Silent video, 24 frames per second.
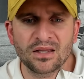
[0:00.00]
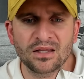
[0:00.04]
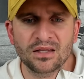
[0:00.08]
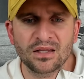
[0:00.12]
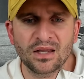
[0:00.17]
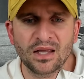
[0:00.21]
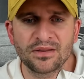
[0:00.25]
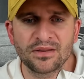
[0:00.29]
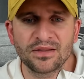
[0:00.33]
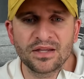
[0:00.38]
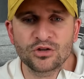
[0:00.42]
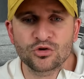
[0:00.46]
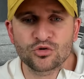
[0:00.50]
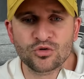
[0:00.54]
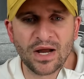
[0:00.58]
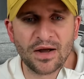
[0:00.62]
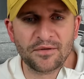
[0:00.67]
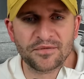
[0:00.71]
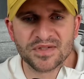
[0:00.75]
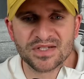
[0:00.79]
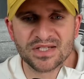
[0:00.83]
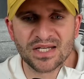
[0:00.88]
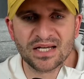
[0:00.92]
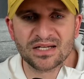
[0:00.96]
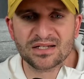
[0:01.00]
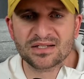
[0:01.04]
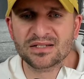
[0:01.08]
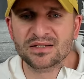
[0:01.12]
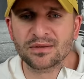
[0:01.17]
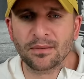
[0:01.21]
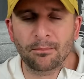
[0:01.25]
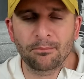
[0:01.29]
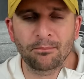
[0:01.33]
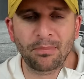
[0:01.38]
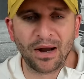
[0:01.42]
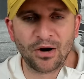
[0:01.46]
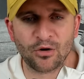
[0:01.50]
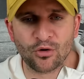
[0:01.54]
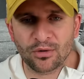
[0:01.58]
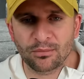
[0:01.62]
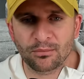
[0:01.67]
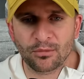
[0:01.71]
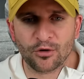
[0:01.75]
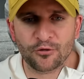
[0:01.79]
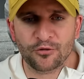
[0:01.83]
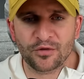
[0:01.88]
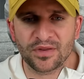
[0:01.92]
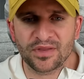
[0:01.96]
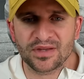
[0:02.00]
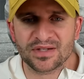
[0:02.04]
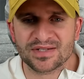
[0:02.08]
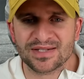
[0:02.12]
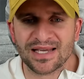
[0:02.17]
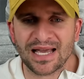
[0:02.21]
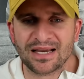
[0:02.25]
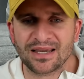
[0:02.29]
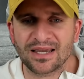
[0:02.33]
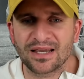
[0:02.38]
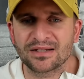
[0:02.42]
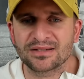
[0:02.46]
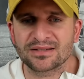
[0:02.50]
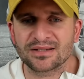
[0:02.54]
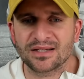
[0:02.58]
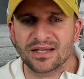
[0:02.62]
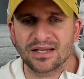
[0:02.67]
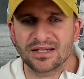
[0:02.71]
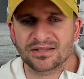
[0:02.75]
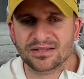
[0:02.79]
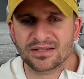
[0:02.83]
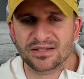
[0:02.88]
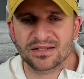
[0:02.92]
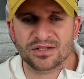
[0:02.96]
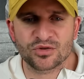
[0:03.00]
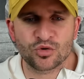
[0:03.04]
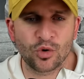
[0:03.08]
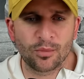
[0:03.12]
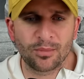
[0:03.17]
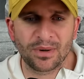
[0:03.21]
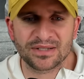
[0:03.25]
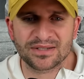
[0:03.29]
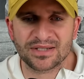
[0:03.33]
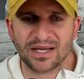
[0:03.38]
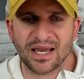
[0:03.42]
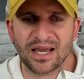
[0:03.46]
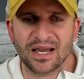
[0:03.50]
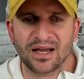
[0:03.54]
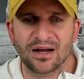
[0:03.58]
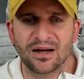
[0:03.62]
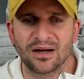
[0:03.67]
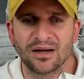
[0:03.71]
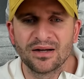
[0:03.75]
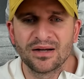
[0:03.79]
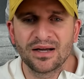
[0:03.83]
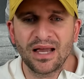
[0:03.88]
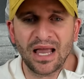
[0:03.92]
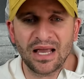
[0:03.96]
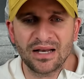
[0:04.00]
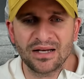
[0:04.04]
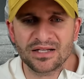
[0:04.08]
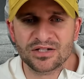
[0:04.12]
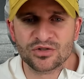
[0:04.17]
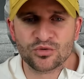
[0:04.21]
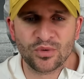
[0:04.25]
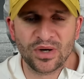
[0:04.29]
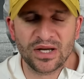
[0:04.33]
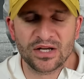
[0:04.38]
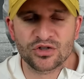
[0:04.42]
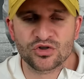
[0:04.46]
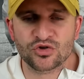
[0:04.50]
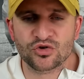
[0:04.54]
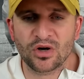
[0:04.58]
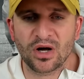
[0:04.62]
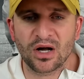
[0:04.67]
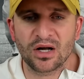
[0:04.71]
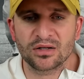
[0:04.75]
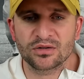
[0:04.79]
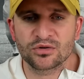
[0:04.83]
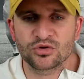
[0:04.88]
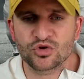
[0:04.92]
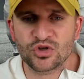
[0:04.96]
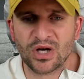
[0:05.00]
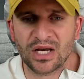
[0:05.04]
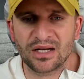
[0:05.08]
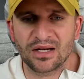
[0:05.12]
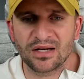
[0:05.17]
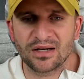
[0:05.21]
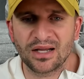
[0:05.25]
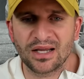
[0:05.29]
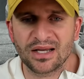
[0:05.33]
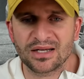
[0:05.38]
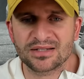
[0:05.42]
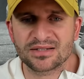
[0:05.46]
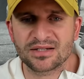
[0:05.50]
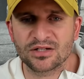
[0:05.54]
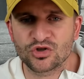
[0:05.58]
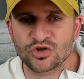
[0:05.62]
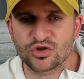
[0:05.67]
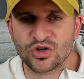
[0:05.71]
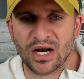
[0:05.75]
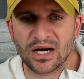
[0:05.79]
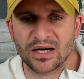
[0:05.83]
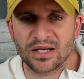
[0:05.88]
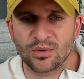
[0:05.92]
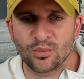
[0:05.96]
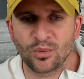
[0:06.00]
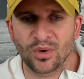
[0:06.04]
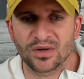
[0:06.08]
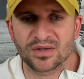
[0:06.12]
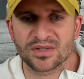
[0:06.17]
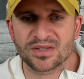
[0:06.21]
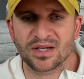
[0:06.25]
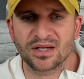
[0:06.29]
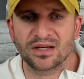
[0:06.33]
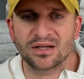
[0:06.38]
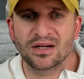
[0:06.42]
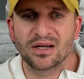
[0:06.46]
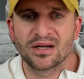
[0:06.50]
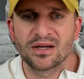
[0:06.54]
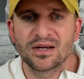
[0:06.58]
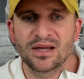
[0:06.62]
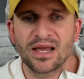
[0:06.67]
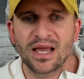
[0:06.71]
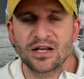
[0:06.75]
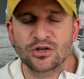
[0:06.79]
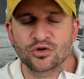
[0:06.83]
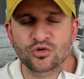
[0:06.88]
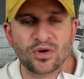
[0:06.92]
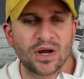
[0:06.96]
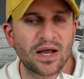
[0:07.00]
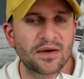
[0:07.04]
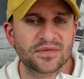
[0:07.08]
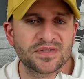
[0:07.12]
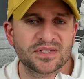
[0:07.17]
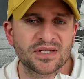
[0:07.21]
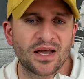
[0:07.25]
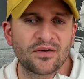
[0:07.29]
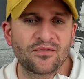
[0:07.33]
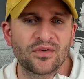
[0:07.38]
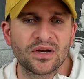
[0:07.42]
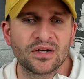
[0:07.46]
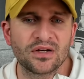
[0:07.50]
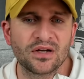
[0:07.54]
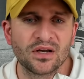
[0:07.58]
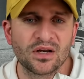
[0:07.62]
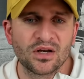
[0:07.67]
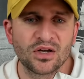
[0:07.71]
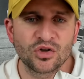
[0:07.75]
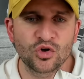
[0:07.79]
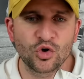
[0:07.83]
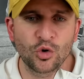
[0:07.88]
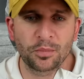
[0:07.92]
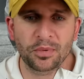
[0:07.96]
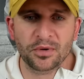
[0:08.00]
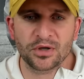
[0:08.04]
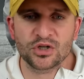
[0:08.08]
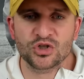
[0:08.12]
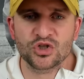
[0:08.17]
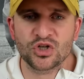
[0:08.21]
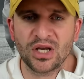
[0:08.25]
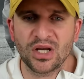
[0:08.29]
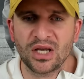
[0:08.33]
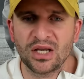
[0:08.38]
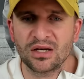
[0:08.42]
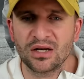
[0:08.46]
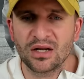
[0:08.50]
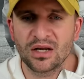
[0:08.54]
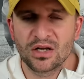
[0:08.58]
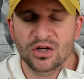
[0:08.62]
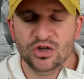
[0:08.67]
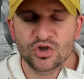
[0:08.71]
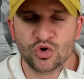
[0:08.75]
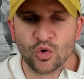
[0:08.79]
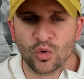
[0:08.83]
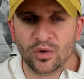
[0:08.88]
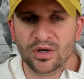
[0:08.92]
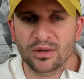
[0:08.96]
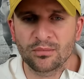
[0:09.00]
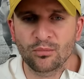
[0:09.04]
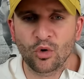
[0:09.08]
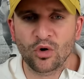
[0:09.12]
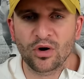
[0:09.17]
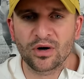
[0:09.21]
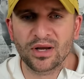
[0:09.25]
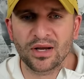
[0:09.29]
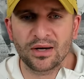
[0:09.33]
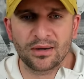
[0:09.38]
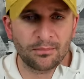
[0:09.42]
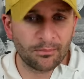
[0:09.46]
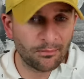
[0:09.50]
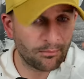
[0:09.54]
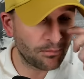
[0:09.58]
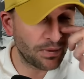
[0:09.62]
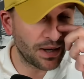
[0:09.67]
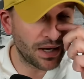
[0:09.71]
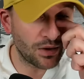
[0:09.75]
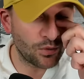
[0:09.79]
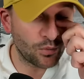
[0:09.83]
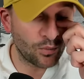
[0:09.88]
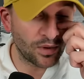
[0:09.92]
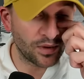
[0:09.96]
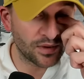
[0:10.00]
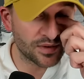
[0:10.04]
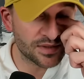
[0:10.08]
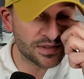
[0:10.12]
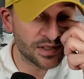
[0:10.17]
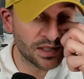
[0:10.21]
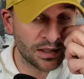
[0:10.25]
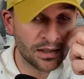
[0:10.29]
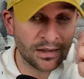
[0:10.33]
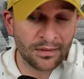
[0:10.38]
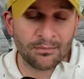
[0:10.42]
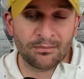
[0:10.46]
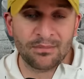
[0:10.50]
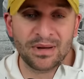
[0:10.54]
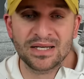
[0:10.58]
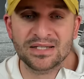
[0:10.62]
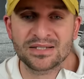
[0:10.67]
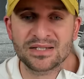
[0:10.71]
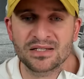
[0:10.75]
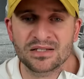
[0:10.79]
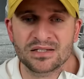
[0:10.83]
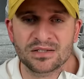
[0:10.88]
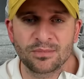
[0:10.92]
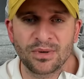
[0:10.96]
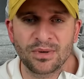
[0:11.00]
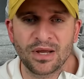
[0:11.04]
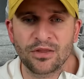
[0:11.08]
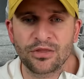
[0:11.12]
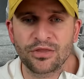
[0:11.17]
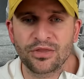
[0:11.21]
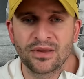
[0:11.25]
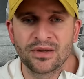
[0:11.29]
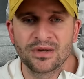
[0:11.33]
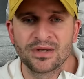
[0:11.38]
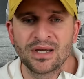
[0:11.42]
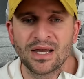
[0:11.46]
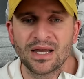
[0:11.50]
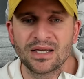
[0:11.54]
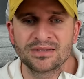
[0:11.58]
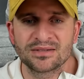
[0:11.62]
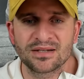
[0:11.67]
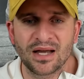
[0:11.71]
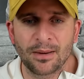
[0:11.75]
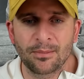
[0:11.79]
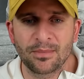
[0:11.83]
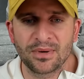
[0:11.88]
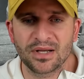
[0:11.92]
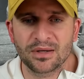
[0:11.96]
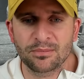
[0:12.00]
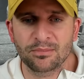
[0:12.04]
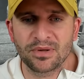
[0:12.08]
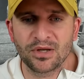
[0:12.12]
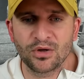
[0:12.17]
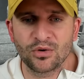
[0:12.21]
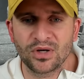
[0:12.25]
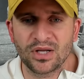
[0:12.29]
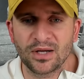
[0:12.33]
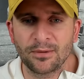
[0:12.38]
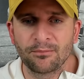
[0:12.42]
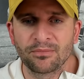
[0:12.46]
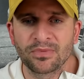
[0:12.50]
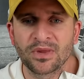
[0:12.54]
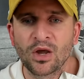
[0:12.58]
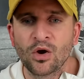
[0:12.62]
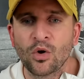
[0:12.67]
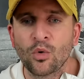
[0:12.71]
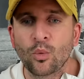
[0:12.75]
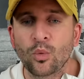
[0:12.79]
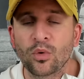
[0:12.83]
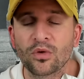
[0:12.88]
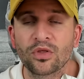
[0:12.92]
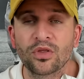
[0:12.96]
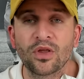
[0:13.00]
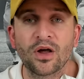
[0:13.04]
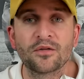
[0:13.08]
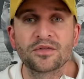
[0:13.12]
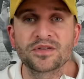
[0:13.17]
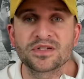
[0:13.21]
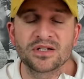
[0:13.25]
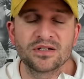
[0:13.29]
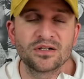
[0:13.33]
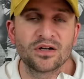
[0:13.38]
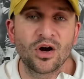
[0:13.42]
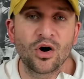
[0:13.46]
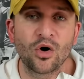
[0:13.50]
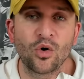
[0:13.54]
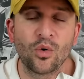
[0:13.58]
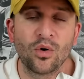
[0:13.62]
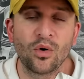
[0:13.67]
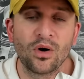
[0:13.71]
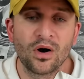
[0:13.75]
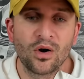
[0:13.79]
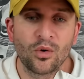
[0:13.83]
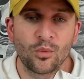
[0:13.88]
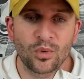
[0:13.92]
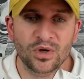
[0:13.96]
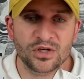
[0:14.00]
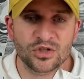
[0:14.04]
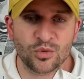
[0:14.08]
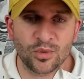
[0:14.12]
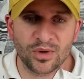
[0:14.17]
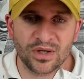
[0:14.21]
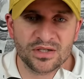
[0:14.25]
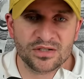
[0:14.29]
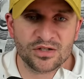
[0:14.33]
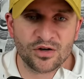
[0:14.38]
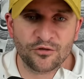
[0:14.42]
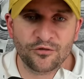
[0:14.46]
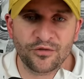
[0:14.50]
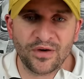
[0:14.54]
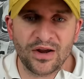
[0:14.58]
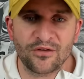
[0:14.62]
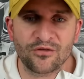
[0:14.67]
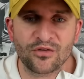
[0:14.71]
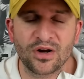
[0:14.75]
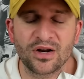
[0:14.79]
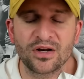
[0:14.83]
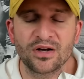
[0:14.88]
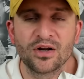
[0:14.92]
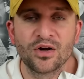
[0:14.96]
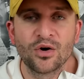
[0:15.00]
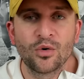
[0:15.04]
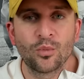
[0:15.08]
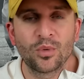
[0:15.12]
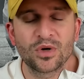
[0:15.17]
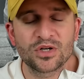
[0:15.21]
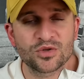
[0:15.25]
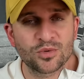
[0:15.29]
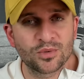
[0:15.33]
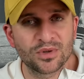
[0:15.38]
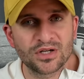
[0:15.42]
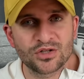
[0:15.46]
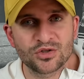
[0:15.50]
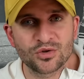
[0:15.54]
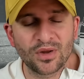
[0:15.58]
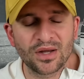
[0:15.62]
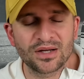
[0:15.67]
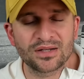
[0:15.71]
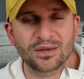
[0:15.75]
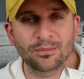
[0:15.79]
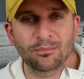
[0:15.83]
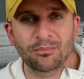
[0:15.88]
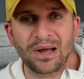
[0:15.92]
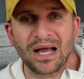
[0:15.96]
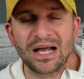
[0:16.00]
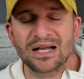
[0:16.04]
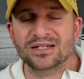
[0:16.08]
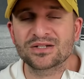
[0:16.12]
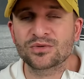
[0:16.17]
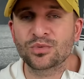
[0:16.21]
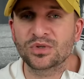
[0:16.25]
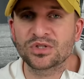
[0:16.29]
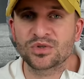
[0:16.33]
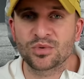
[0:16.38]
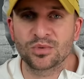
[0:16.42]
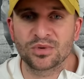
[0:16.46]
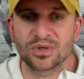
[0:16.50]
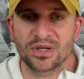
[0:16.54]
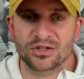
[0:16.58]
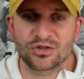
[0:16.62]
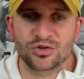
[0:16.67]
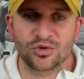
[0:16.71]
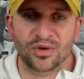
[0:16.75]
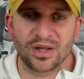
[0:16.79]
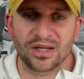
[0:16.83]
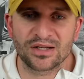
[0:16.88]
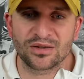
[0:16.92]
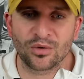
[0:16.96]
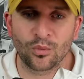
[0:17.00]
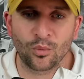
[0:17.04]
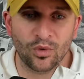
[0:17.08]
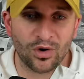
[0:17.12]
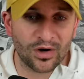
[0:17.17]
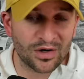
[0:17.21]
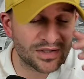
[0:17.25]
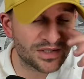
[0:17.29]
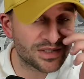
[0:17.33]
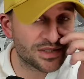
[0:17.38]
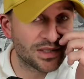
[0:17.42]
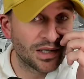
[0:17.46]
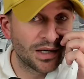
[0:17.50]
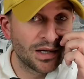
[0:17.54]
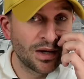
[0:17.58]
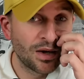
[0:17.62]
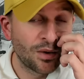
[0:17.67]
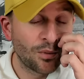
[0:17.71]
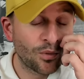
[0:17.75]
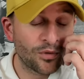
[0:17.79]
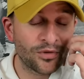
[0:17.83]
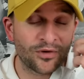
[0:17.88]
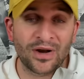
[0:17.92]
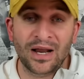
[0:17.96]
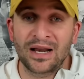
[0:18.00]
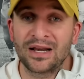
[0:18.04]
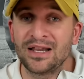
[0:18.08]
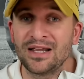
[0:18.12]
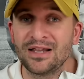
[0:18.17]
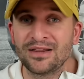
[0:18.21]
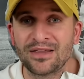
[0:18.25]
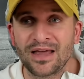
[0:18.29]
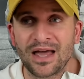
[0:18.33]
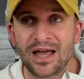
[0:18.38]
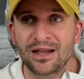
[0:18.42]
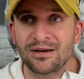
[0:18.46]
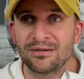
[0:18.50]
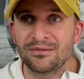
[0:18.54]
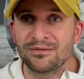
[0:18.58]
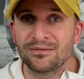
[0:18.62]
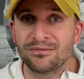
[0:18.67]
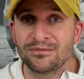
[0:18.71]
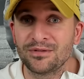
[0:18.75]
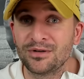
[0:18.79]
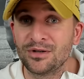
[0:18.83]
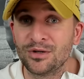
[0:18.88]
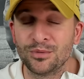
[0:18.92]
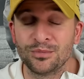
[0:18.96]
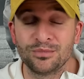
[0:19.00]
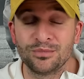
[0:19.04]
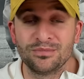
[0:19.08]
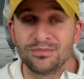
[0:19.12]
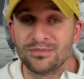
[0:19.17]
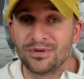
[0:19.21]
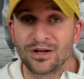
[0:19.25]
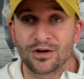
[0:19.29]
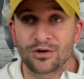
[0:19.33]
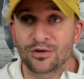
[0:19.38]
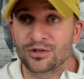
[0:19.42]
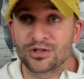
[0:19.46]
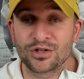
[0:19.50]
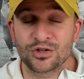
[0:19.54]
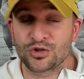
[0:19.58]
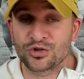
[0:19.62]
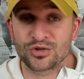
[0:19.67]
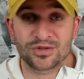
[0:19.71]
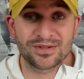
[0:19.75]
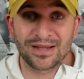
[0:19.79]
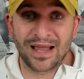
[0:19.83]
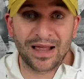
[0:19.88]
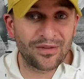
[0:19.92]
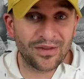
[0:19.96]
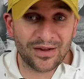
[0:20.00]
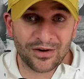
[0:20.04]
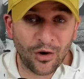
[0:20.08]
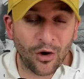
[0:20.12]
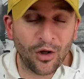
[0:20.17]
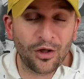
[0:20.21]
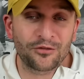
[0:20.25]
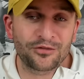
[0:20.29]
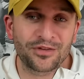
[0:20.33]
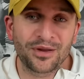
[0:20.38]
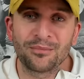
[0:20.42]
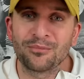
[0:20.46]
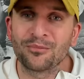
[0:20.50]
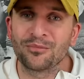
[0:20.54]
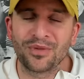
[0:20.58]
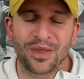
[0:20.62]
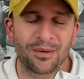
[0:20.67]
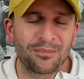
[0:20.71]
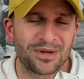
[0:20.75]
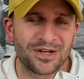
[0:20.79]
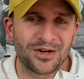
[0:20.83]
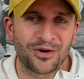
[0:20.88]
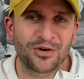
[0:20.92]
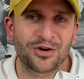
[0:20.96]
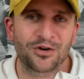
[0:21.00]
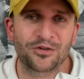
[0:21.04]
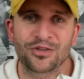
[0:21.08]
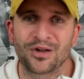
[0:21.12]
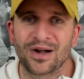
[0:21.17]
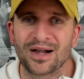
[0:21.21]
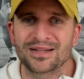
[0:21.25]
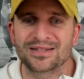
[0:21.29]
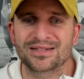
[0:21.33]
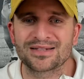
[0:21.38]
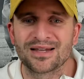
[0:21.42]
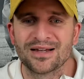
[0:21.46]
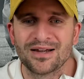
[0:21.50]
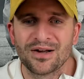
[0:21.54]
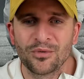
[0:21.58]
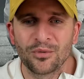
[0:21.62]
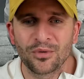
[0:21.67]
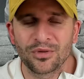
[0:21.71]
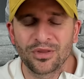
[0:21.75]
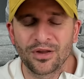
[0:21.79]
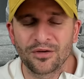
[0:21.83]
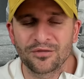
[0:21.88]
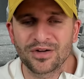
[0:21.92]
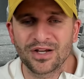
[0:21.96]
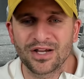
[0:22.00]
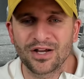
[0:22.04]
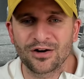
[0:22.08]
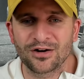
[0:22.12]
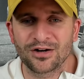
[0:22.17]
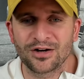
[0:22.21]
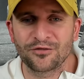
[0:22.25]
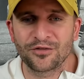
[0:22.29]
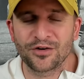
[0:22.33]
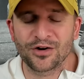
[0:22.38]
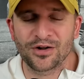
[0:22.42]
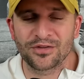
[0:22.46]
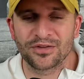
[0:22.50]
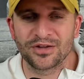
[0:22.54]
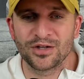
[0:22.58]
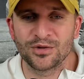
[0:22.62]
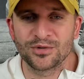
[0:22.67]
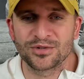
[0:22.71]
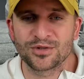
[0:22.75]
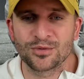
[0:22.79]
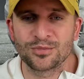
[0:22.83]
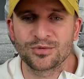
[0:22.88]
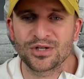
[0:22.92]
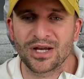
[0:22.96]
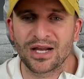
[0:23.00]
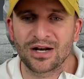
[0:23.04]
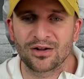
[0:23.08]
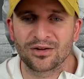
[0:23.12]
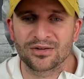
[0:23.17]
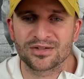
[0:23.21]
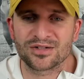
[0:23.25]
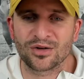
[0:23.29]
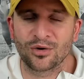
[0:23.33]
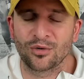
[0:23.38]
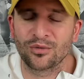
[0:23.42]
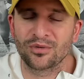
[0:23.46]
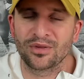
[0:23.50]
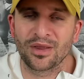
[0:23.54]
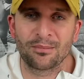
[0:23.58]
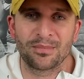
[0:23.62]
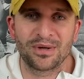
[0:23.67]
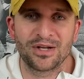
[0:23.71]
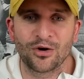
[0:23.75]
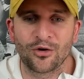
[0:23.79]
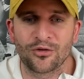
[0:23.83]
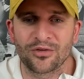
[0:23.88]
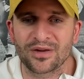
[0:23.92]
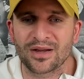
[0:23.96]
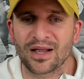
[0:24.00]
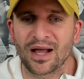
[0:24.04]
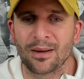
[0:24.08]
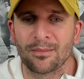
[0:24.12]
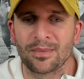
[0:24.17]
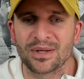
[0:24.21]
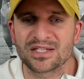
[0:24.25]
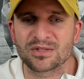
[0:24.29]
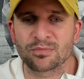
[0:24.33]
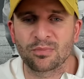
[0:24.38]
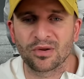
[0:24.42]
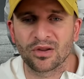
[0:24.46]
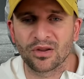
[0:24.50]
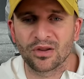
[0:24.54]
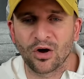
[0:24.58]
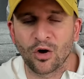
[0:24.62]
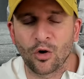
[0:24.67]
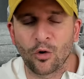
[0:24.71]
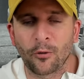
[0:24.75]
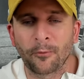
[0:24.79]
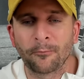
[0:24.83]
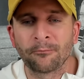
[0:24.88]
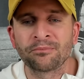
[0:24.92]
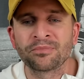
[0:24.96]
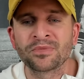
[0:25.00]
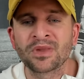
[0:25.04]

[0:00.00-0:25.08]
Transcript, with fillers: And then draft 6, Byron Murphy II, Kingsley Suamataia, Ennis Rakestraw, Jaden Hicks, and Johnny Wilson. And draft 7, Cooper DeJean, Jordan Morgan, Peyton Wilson, Mason Smith, and Dominic Puni. Would love to know which one is your favorite. Which one did you like the best? Which one did you like the worst? Were there any that or did you just not like all of them? Let me know your thoughts. Would love to hear it if you're on the YouTube channel. So let me know in the comments below.